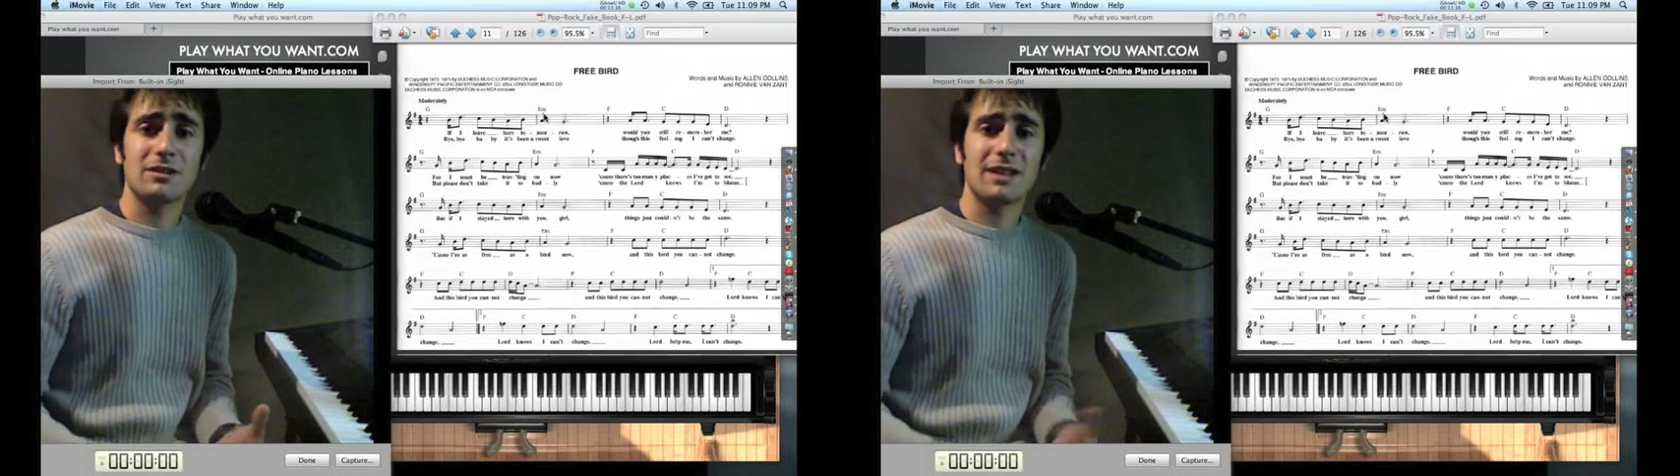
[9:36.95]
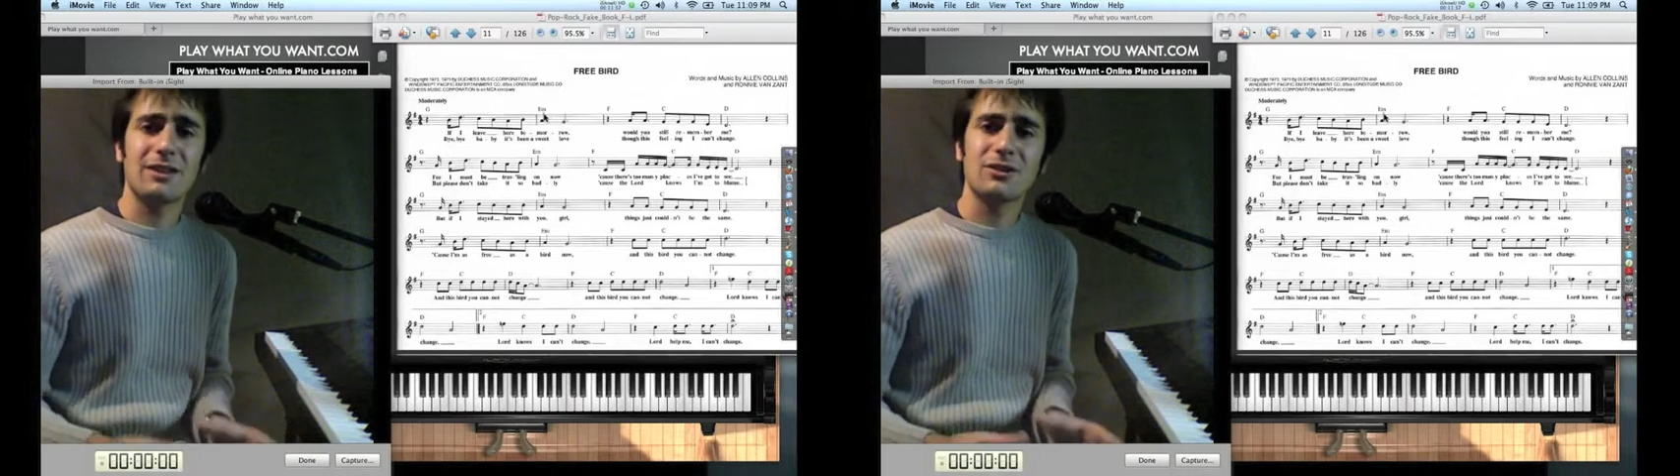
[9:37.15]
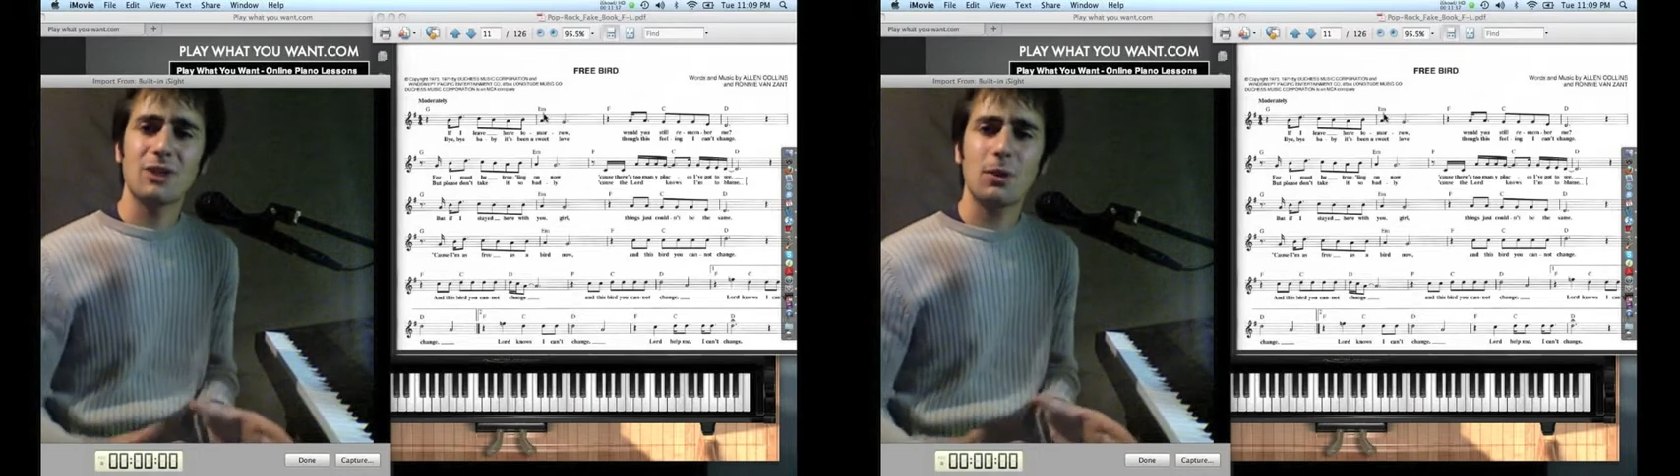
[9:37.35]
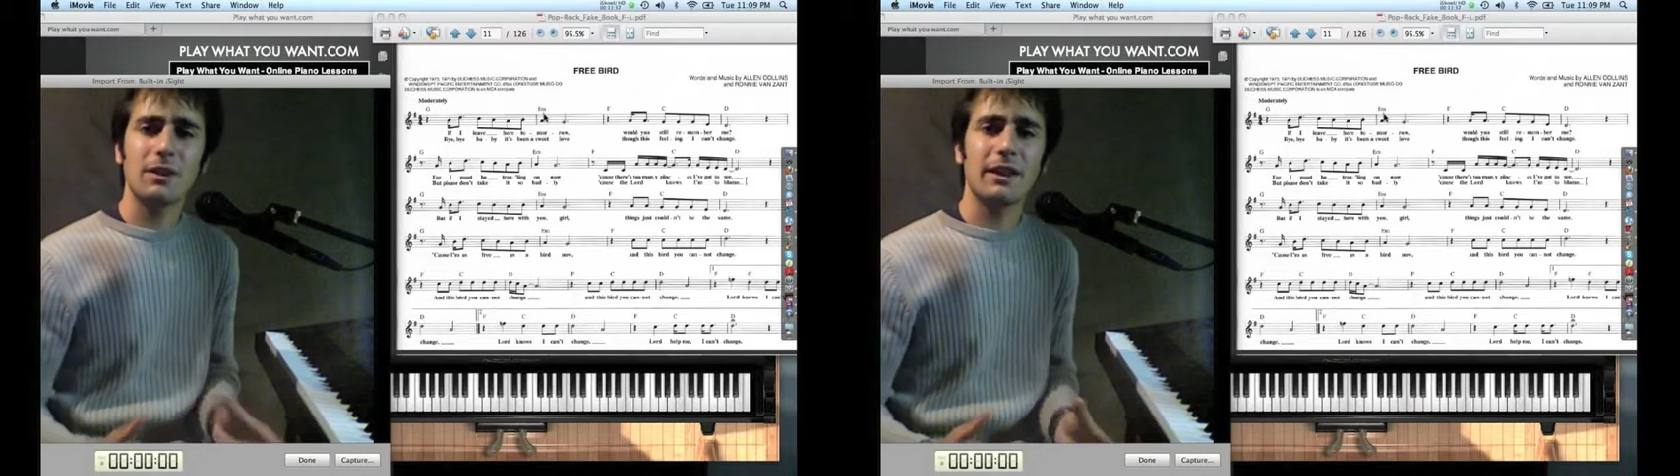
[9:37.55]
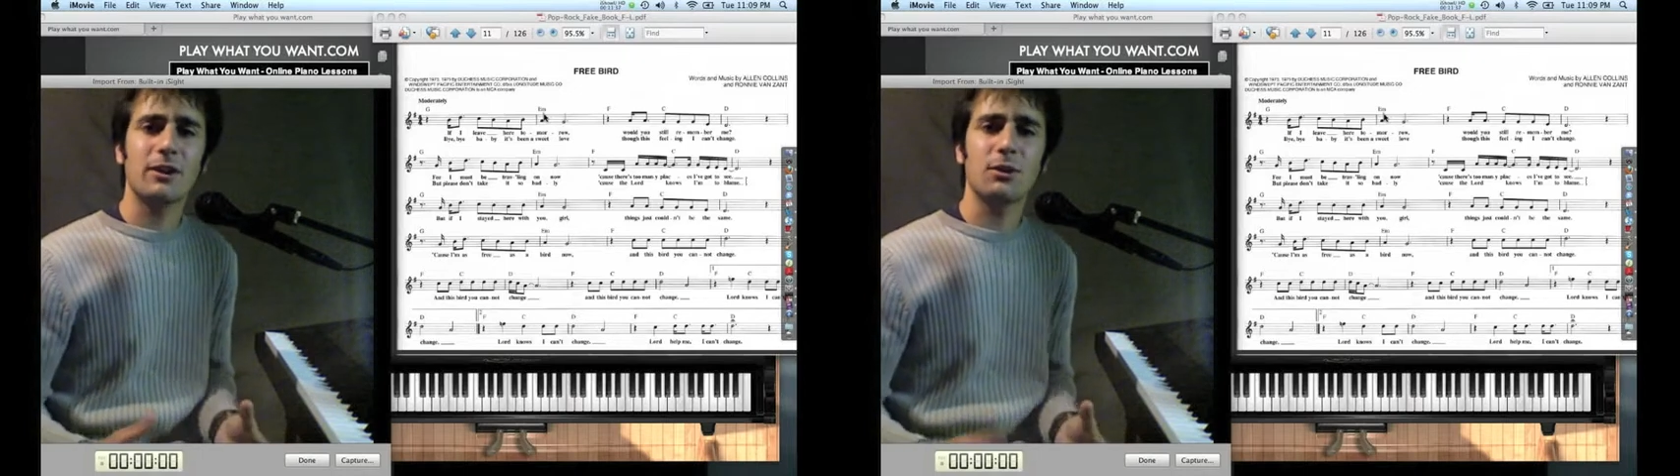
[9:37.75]
and there's no one
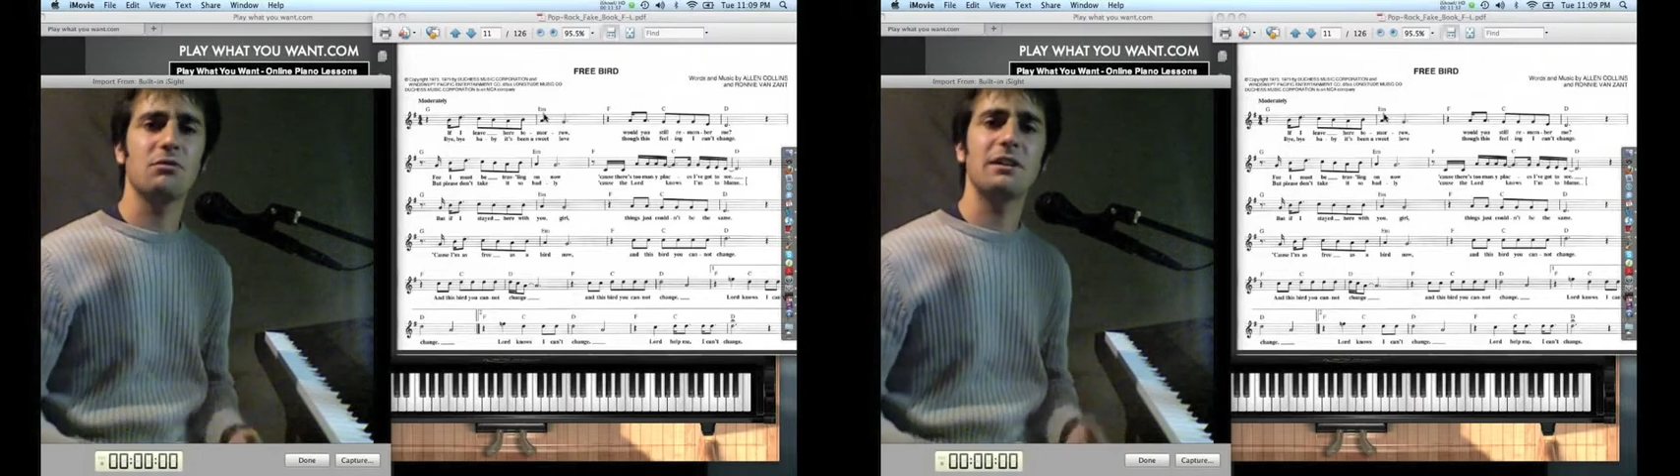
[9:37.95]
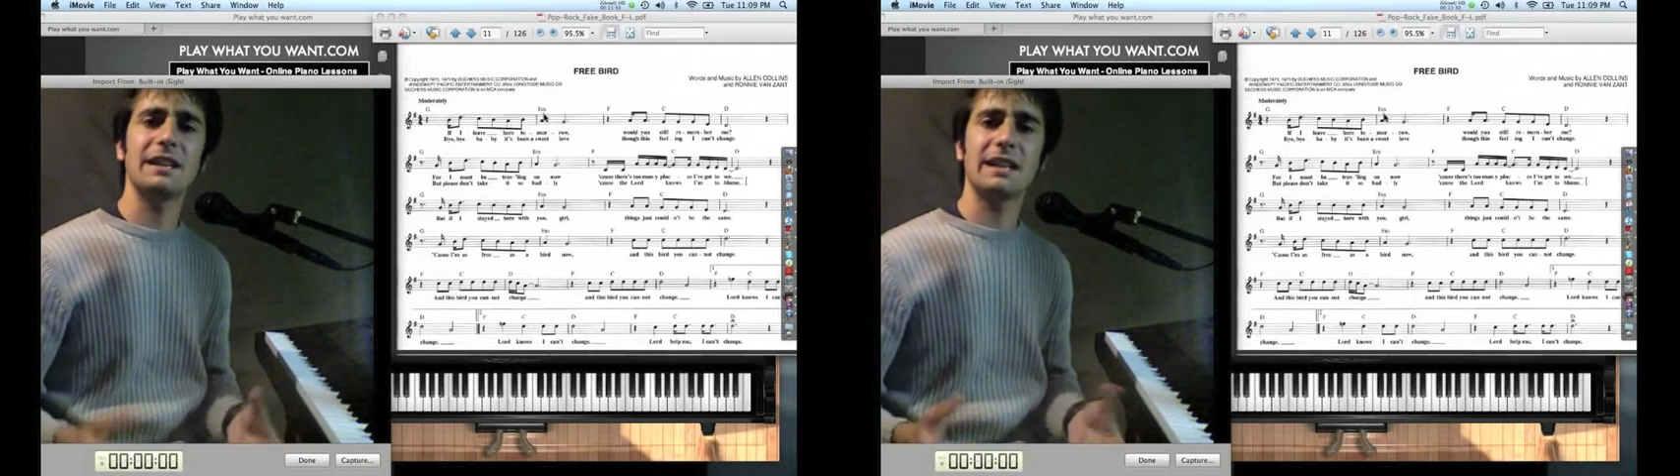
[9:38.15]
there who really